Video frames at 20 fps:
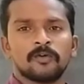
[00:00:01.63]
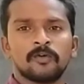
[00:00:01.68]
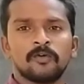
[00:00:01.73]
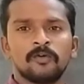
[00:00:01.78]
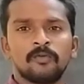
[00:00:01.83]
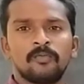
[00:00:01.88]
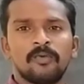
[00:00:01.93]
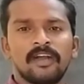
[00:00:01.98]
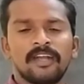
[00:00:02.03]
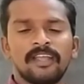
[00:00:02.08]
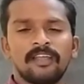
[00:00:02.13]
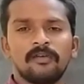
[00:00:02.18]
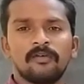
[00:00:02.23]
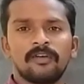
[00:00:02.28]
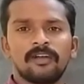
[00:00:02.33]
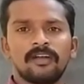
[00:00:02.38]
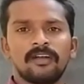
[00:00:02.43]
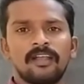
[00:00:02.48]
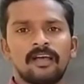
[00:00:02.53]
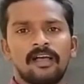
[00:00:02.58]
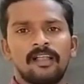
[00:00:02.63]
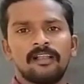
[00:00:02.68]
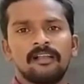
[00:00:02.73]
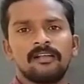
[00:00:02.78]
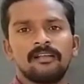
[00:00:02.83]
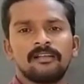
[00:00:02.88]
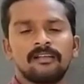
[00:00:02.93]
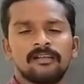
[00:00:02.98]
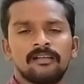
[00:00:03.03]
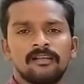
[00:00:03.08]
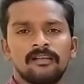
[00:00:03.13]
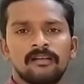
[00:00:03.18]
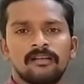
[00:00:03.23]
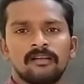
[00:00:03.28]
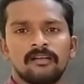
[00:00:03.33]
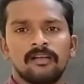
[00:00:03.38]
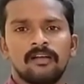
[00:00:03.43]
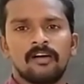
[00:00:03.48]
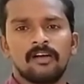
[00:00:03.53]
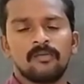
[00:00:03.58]
Good morning, one and all.
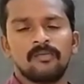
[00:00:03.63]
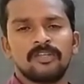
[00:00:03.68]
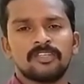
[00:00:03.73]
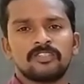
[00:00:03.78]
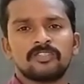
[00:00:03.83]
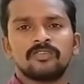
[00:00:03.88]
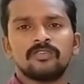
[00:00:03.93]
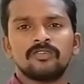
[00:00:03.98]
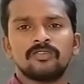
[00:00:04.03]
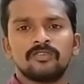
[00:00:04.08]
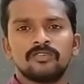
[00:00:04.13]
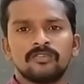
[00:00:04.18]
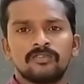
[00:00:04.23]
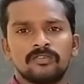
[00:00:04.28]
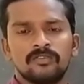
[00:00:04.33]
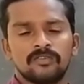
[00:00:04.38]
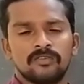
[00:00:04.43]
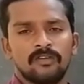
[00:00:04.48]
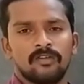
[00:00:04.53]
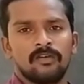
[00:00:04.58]
God bless you.